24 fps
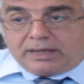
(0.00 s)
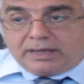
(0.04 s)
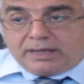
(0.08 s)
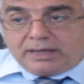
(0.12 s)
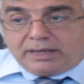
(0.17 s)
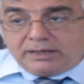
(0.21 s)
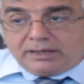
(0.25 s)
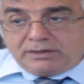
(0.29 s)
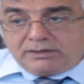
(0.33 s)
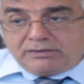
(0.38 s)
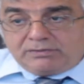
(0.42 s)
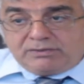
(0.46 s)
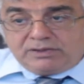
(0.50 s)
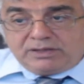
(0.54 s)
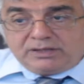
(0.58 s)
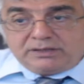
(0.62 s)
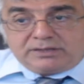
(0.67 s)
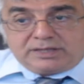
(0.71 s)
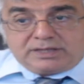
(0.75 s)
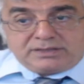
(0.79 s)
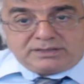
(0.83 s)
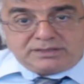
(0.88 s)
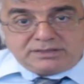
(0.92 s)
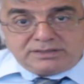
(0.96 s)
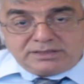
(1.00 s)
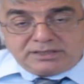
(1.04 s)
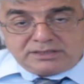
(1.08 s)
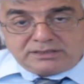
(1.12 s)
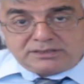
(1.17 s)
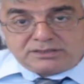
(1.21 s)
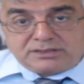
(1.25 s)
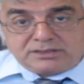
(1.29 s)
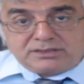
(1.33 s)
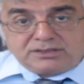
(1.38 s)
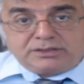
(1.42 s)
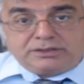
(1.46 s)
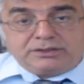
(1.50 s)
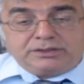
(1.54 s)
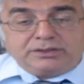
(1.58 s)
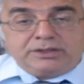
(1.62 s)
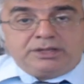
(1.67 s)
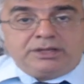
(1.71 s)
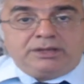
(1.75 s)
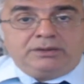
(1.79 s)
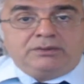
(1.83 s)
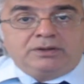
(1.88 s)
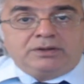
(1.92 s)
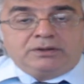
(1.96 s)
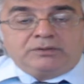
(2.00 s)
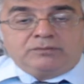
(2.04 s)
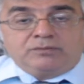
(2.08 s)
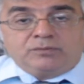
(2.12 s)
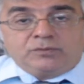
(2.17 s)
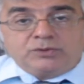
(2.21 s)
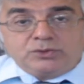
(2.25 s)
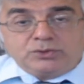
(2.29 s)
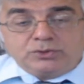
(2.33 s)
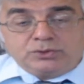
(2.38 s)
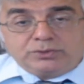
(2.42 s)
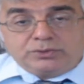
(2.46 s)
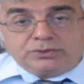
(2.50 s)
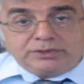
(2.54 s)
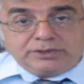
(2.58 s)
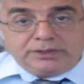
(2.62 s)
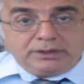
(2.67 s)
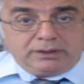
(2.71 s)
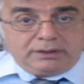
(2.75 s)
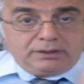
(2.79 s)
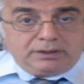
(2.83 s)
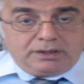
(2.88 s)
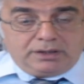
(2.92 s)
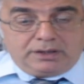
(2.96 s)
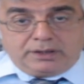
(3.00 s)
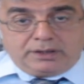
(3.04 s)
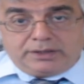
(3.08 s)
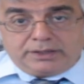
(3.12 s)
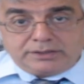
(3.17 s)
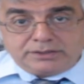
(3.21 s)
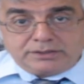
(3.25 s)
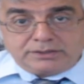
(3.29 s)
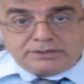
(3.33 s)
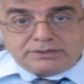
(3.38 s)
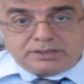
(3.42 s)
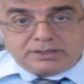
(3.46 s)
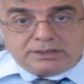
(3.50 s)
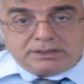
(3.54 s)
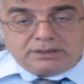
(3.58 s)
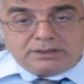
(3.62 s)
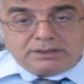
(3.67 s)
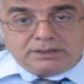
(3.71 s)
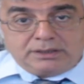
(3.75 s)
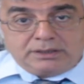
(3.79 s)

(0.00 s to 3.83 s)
anything that's necessary to realize